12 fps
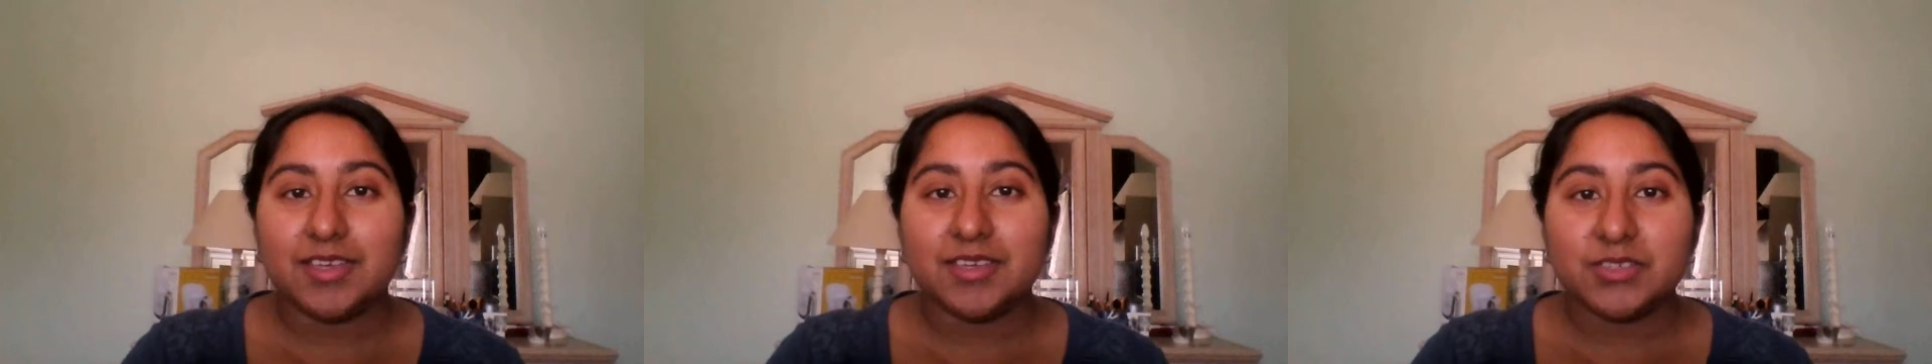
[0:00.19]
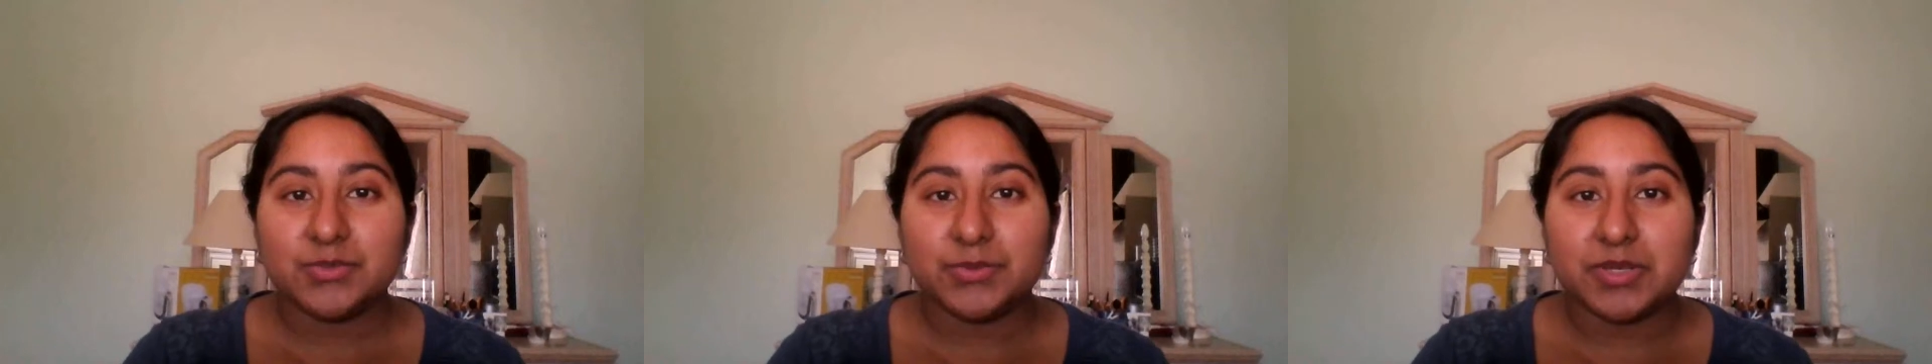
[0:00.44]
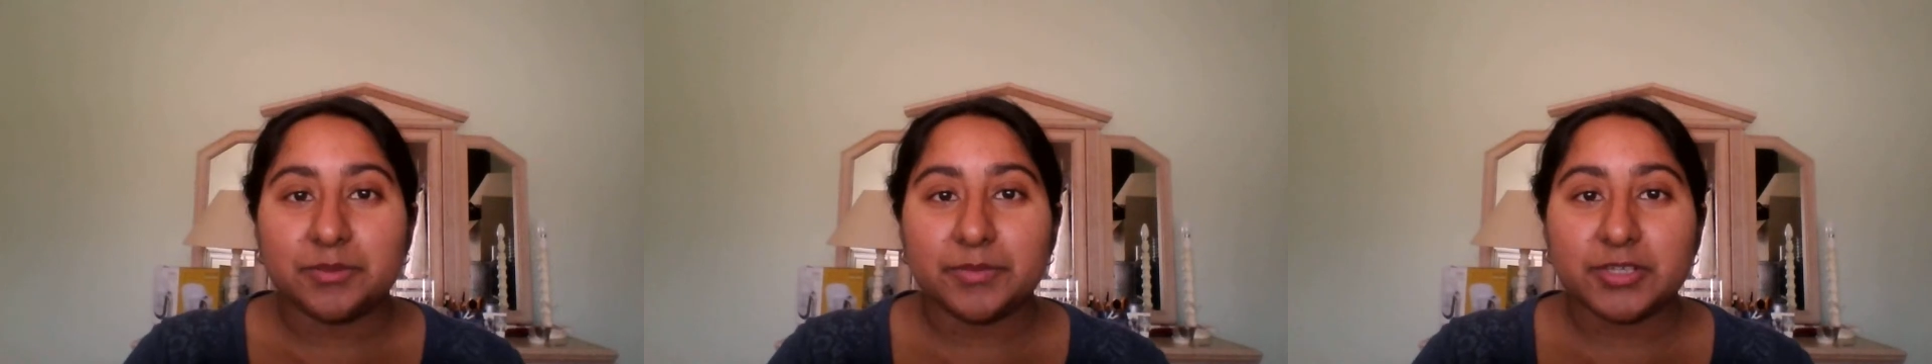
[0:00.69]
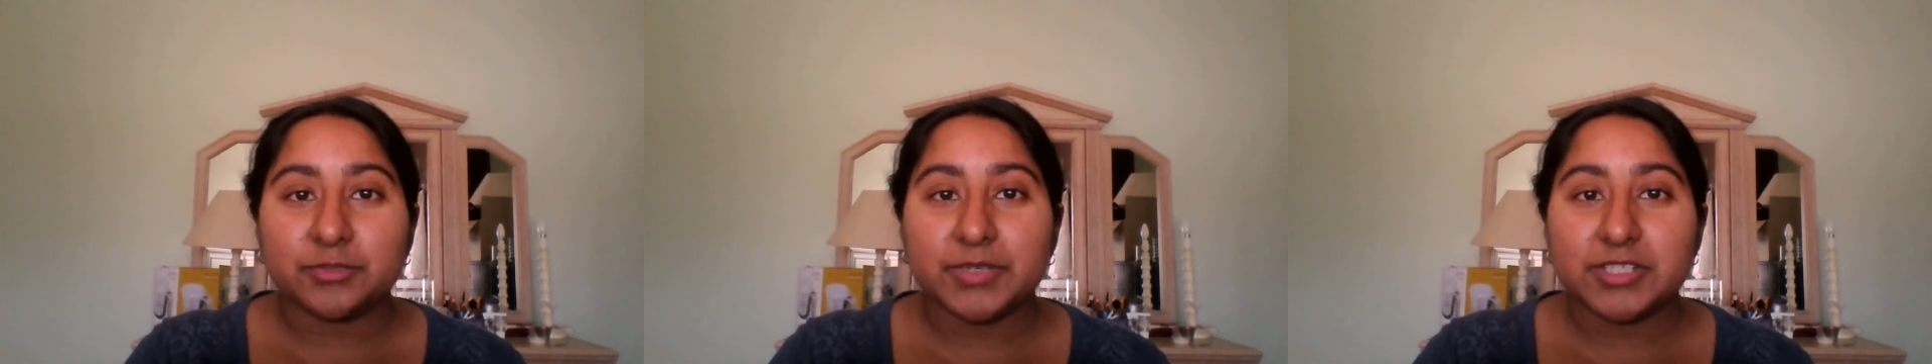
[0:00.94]
guys, welcome
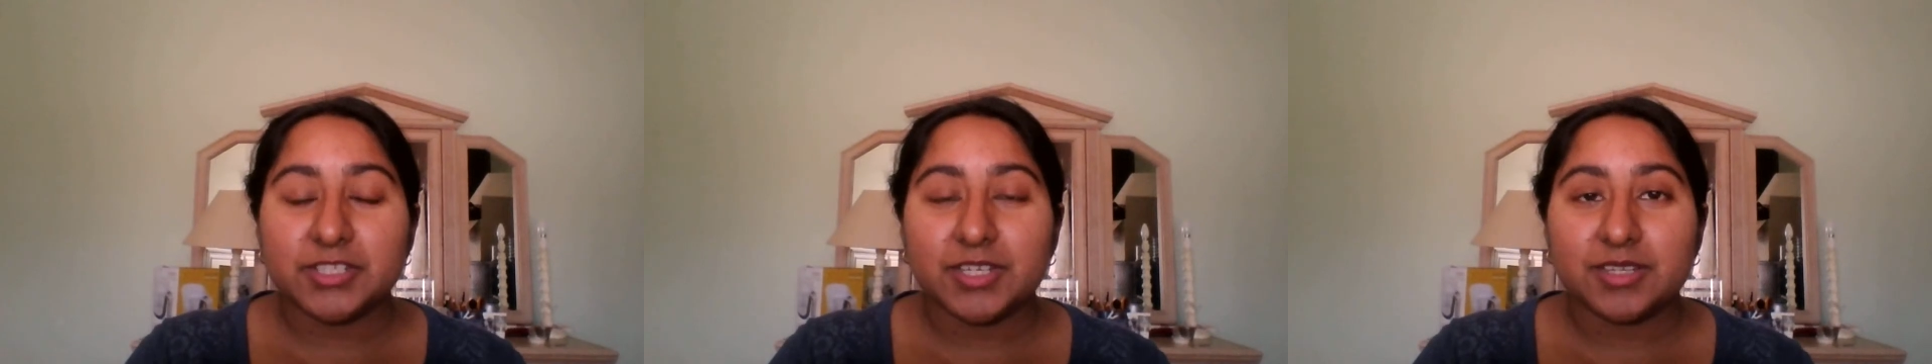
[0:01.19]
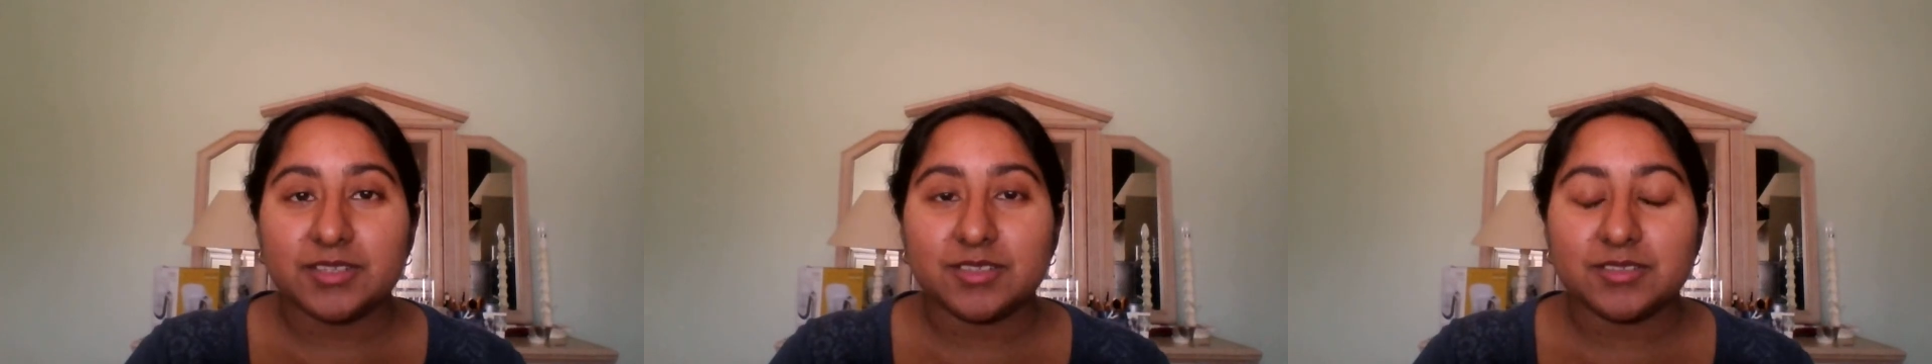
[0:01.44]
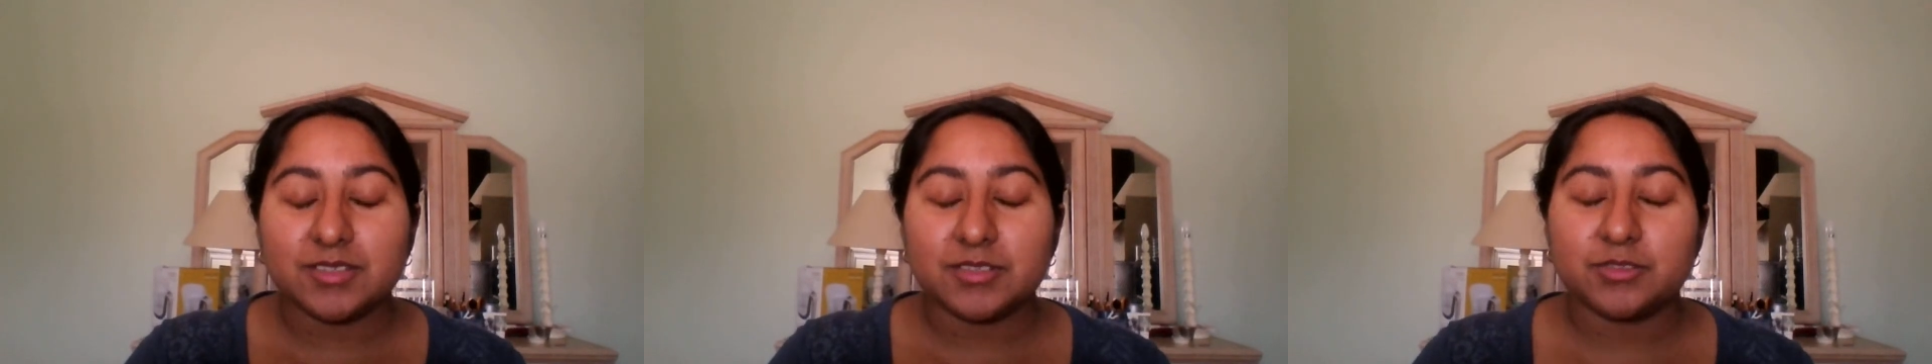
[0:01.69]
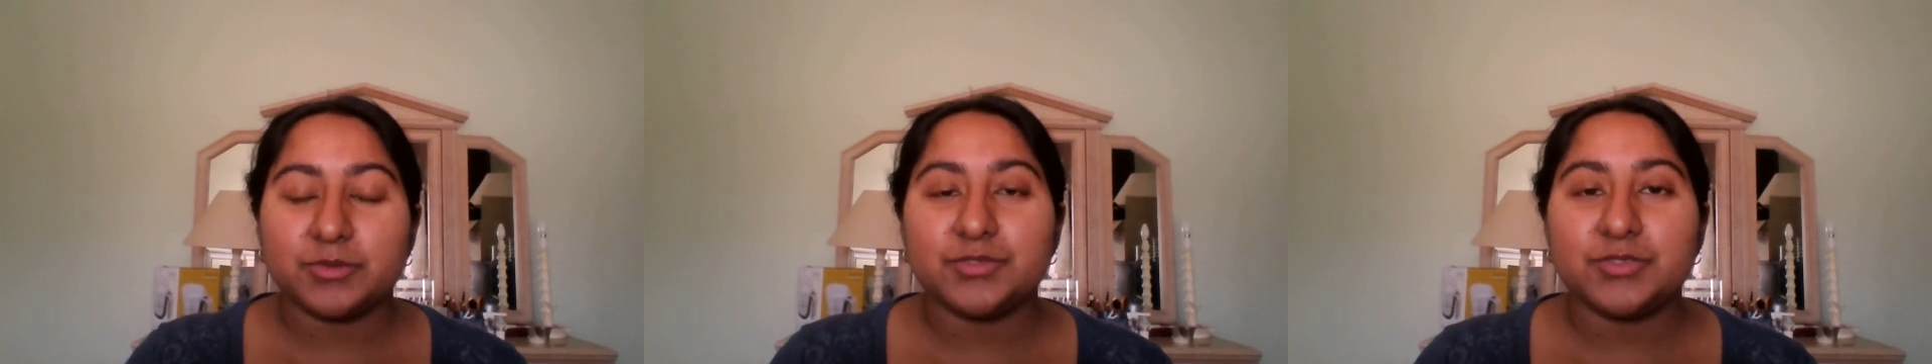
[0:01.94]
back to my channel. Thanks
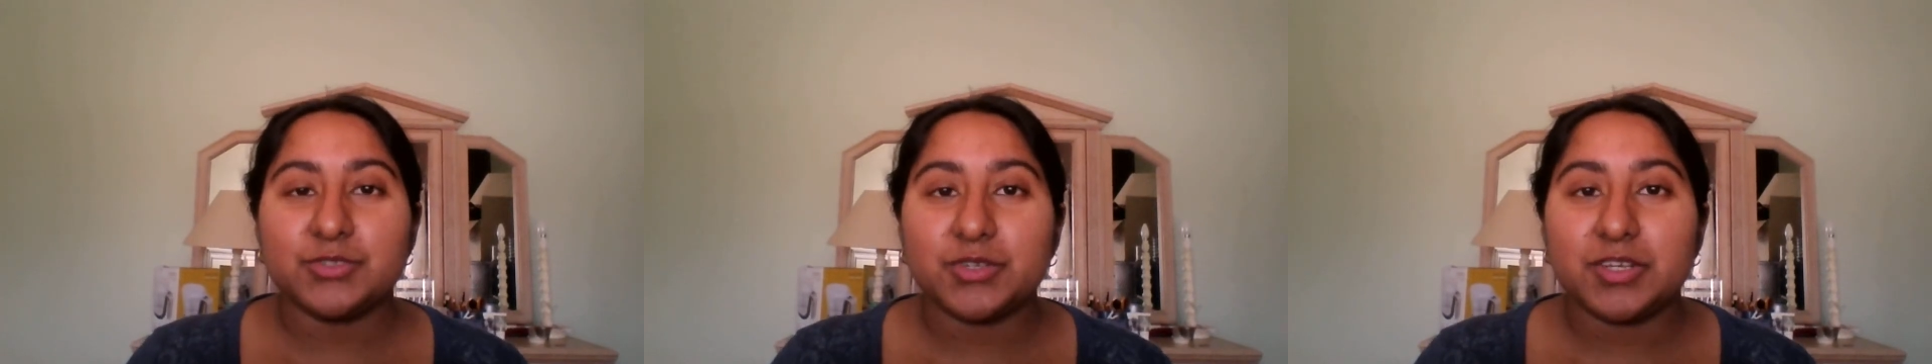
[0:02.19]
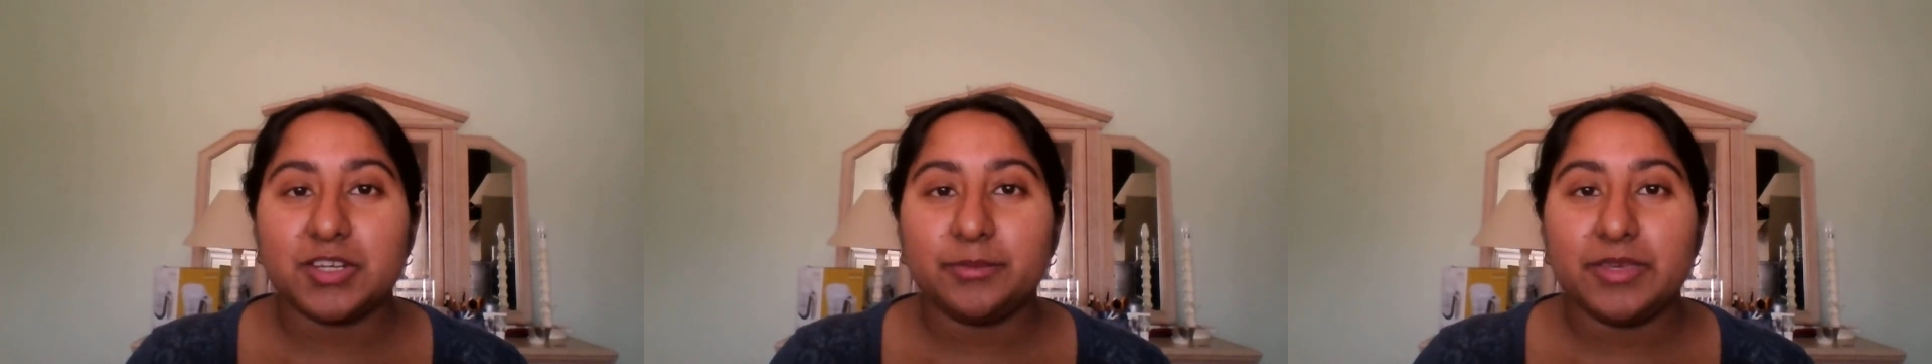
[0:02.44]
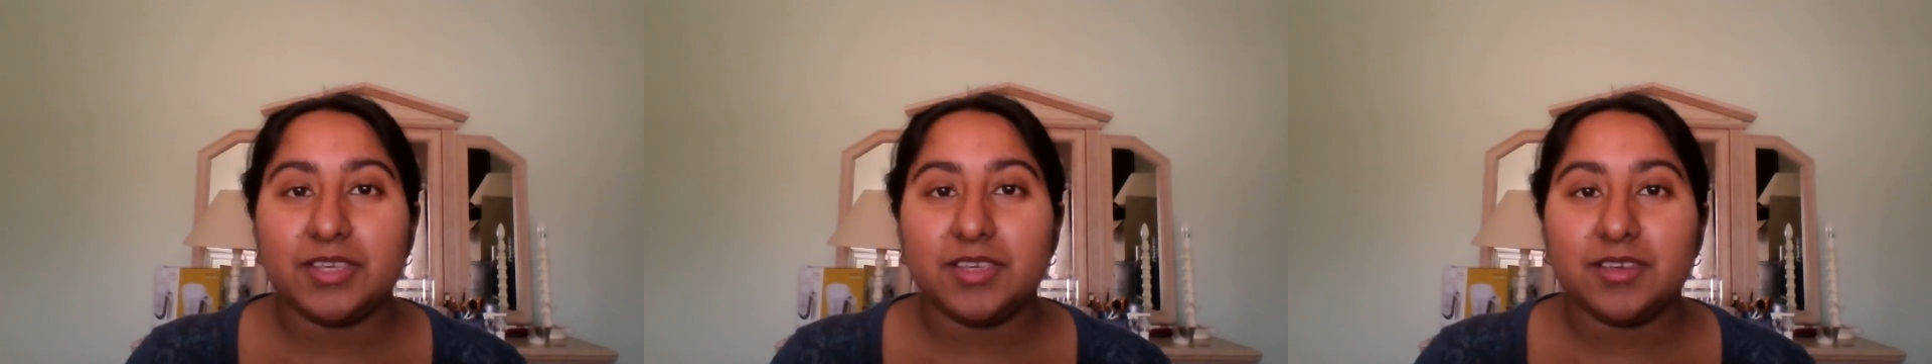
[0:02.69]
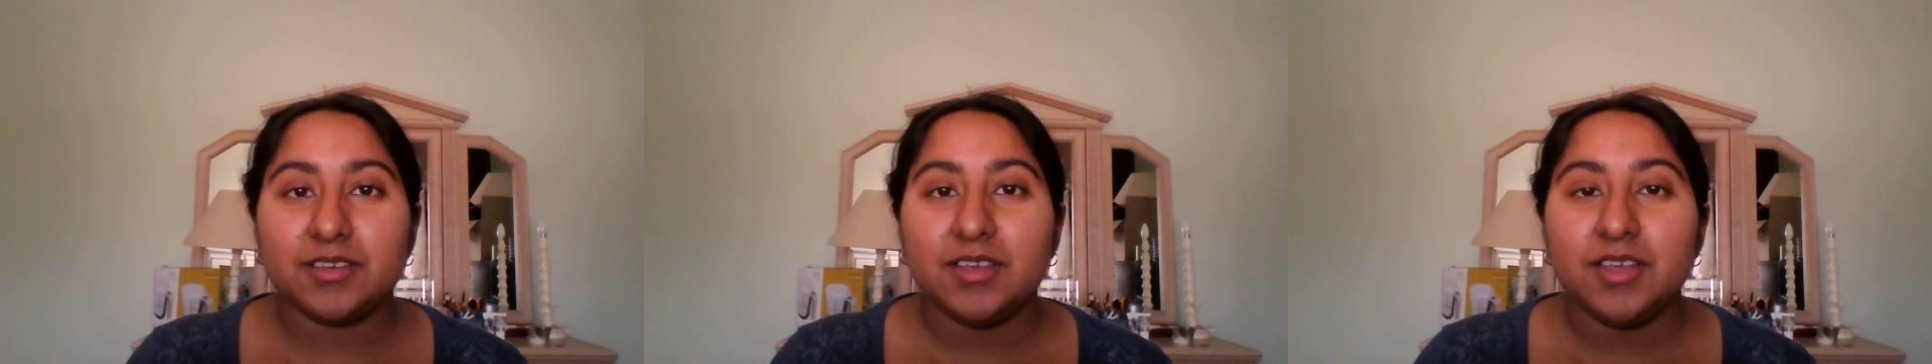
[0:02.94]
so much for joining me
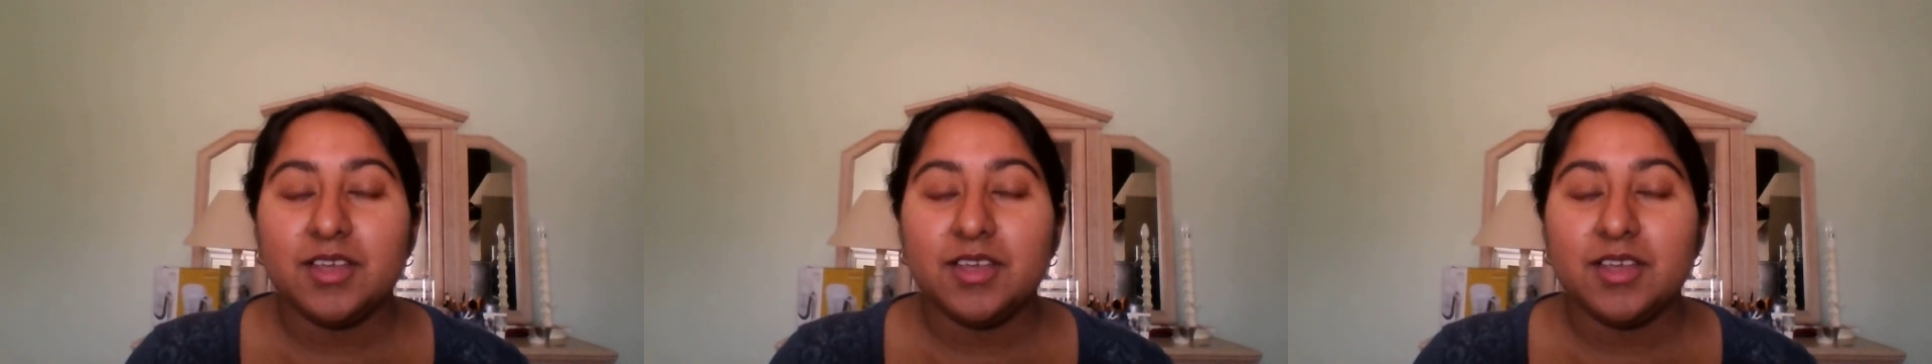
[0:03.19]
here.